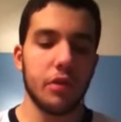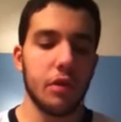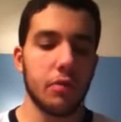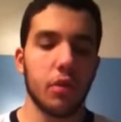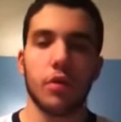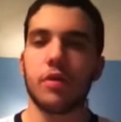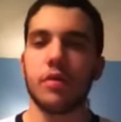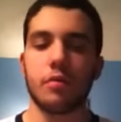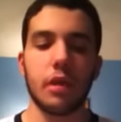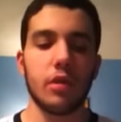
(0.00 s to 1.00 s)
Team Brodus
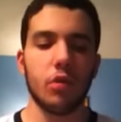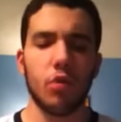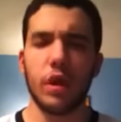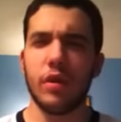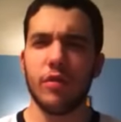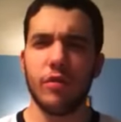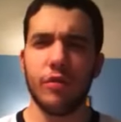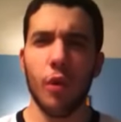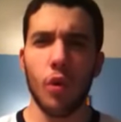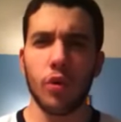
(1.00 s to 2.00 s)
ends up getting the win
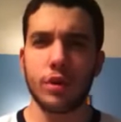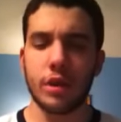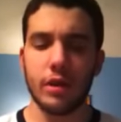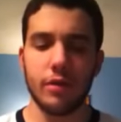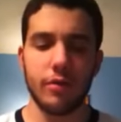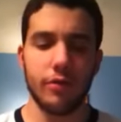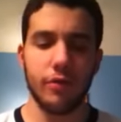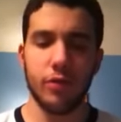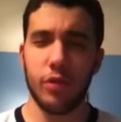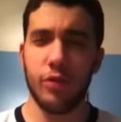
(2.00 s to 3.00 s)

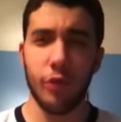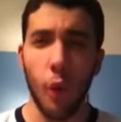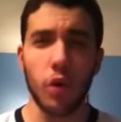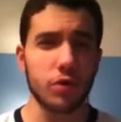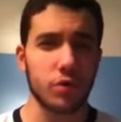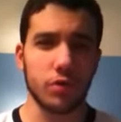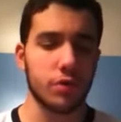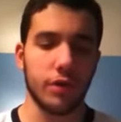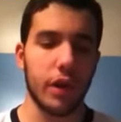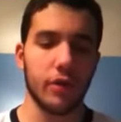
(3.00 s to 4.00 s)
with four sole
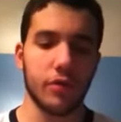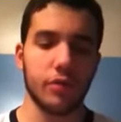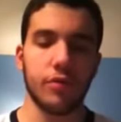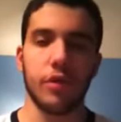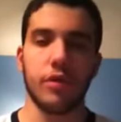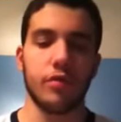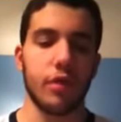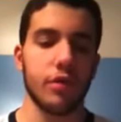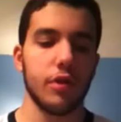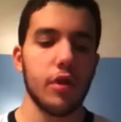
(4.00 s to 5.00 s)
survivors, which is very
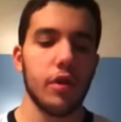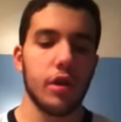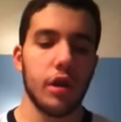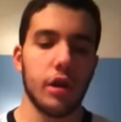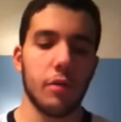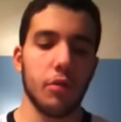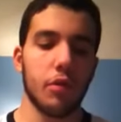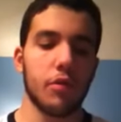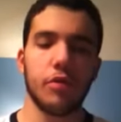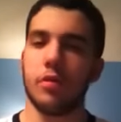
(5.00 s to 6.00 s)
strange.
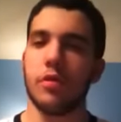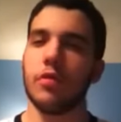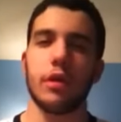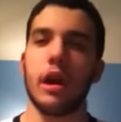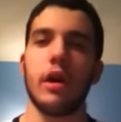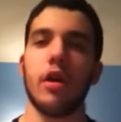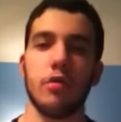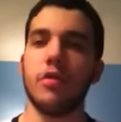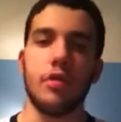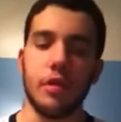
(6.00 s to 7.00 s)
Brodus Clay was the only guy
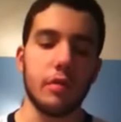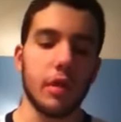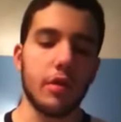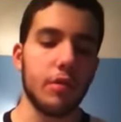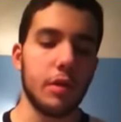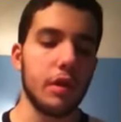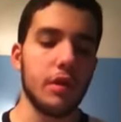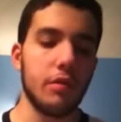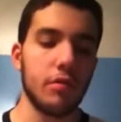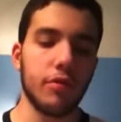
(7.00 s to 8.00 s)
of the team that got
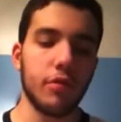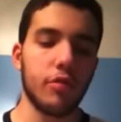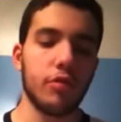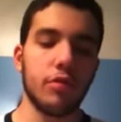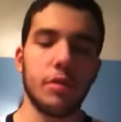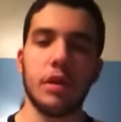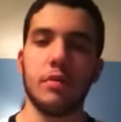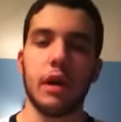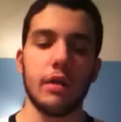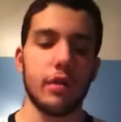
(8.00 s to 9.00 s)
eliminated. He was the first one
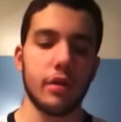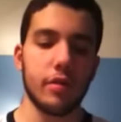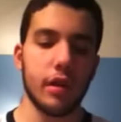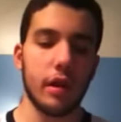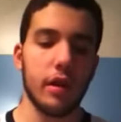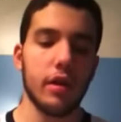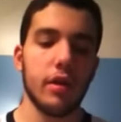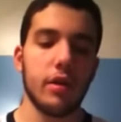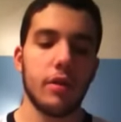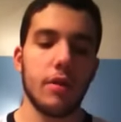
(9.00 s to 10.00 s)
eliminated by Tensai.
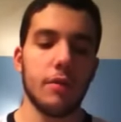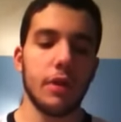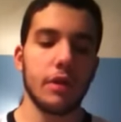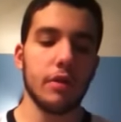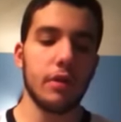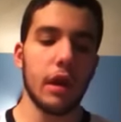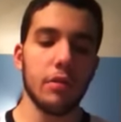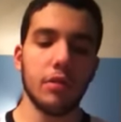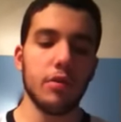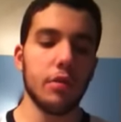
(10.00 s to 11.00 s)
And then
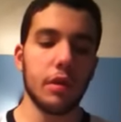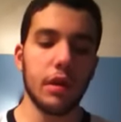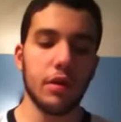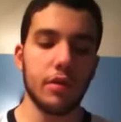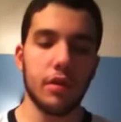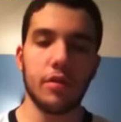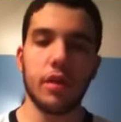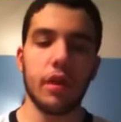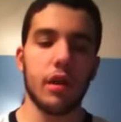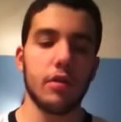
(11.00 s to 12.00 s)
Gabriel eliminated
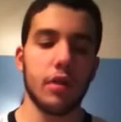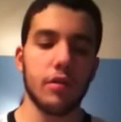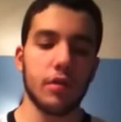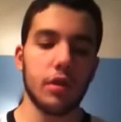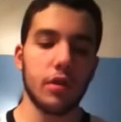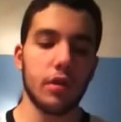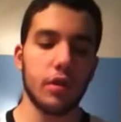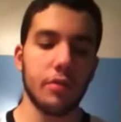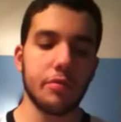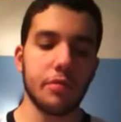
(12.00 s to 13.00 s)
Tensai, Tyson Kidd got
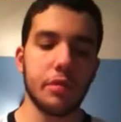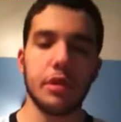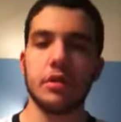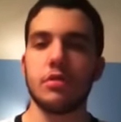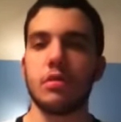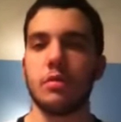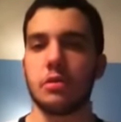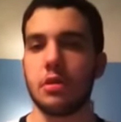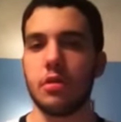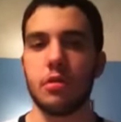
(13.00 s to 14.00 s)
a couple eliminations, Rey
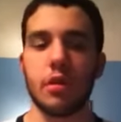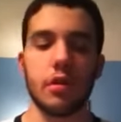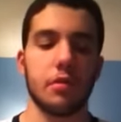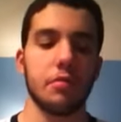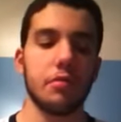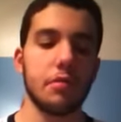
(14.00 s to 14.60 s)
Mysterio got a couple